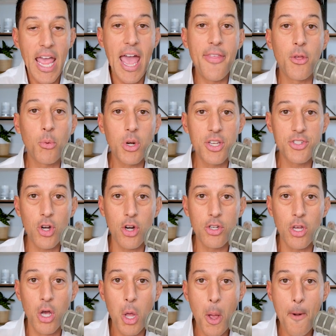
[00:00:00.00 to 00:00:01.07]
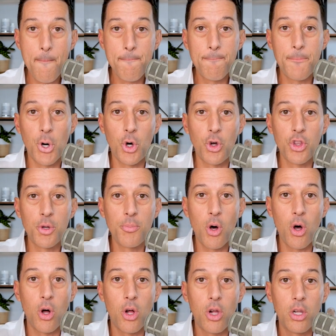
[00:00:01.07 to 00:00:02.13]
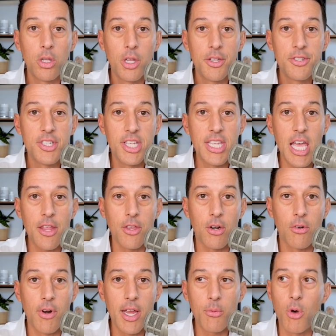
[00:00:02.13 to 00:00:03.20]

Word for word: And then we're going to start to pull them all together, right?